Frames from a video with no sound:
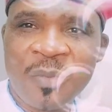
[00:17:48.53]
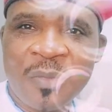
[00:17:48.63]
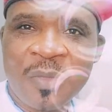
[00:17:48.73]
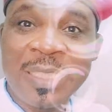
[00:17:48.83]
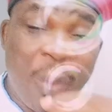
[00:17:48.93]

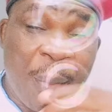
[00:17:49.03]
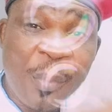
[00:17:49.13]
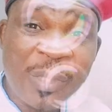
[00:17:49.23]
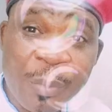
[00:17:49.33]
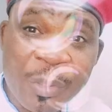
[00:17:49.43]
There were people
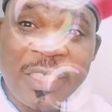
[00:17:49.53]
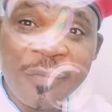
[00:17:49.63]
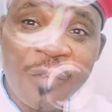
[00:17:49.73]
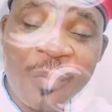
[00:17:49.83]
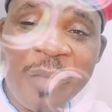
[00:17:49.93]
sabotaging
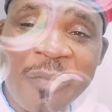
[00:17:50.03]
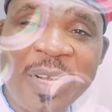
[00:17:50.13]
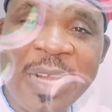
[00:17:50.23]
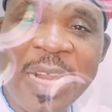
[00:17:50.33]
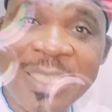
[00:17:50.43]
from Biafra
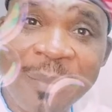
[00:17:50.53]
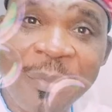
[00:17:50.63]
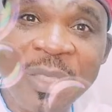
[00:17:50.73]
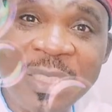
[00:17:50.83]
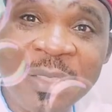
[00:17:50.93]
land,
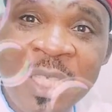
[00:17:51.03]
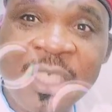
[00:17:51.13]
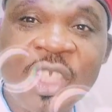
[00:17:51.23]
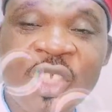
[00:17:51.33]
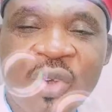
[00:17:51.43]
sabotaging
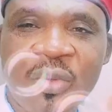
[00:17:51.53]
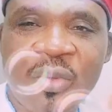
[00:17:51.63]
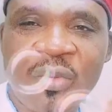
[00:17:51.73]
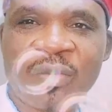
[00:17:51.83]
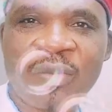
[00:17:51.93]
the struggle,
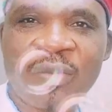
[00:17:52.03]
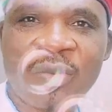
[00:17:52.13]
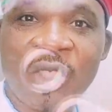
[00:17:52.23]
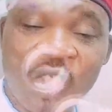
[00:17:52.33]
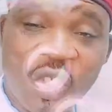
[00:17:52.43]

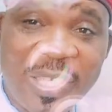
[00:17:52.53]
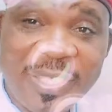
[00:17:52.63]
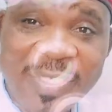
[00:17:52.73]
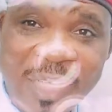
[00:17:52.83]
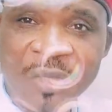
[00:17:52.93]
just as
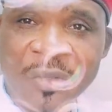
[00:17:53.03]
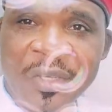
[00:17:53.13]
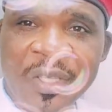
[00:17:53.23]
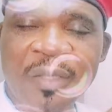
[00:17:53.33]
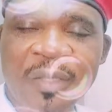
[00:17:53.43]
they are doing
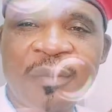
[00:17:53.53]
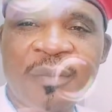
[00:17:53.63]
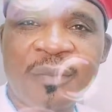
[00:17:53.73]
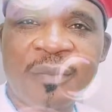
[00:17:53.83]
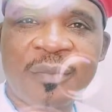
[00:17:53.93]
today.
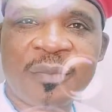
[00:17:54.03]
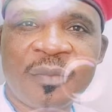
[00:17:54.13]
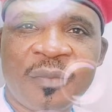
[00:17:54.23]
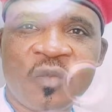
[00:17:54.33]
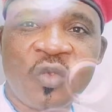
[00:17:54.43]

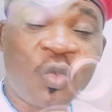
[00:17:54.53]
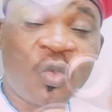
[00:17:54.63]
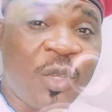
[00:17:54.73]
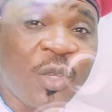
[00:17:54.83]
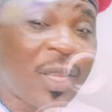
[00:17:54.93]
Today,
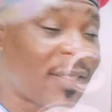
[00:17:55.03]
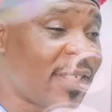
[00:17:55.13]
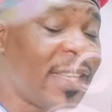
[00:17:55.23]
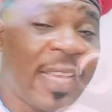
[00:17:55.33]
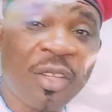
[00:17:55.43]
you can
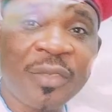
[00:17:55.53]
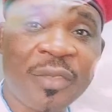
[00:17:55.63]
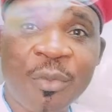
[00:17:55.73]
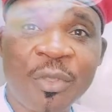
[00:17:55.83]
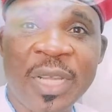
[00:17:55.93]
see a lot of
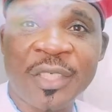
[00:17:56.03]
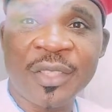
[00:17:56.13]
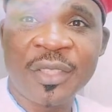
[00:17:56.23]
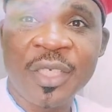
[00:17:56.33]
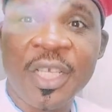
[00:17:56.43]
sabotage
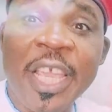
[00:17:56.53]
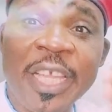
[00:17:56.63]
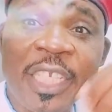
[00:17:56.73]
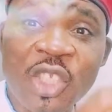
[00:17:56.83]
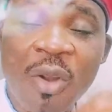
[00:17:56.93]
in
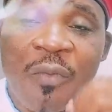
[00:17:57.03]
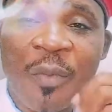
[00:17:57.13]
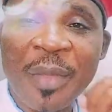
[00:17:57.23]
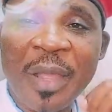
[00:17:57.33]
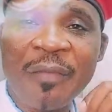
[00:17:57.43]
the struggle for
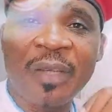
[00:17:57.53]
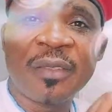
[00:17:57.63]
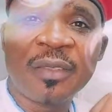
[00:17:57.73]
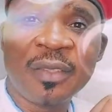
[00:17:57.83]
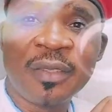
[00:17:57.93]
Biafra.
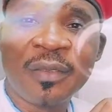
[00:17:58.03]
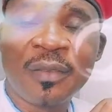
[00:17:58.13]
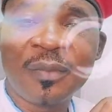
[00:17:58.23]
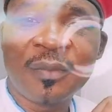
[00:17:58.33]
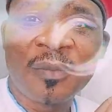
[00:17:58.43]

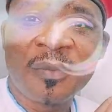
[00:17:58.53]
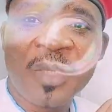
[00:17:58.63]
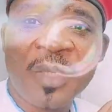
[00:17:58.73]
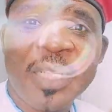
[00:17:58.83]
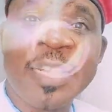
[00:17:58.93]

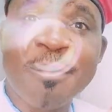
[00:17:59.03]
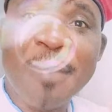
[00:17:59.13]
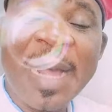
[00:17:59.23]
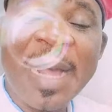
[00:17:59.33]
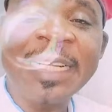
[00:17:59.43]
The
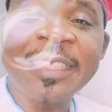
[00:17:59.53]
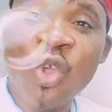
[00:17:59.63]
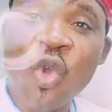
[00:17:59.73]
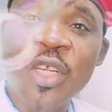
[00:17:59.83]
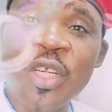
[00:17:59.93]
man that is
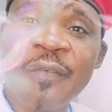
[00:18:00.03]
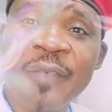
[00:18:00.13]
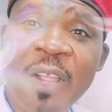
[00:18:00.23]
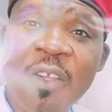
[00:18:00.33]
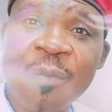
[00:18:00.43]
holding the
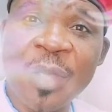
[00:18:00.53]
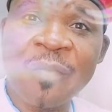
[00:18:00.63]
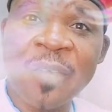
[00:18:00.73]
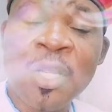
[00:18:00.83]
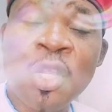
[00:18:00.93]
flag of
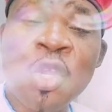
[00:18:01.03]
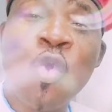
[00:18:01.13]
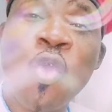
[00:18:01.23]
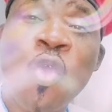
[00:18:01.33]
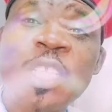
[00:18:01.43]
Biafra,
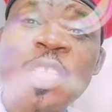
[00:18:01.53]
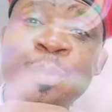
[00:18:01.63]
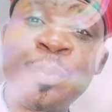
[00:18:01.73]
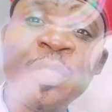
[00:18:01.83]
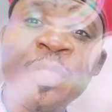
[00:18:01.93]
who has
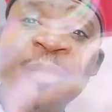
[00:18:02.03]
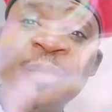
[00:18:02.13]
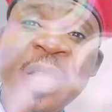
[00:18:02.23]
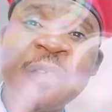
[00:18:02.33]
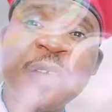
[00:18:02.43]
put the
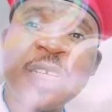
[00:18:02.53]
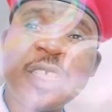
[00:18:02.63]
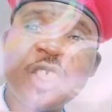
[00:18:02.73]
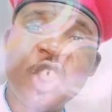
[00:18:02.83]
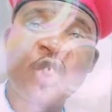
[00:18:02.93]
Biafran
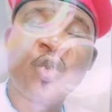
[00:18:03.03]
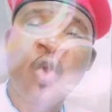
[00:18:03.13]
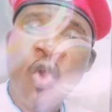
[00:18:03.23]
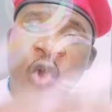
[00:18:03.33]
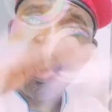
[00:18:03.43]
issue on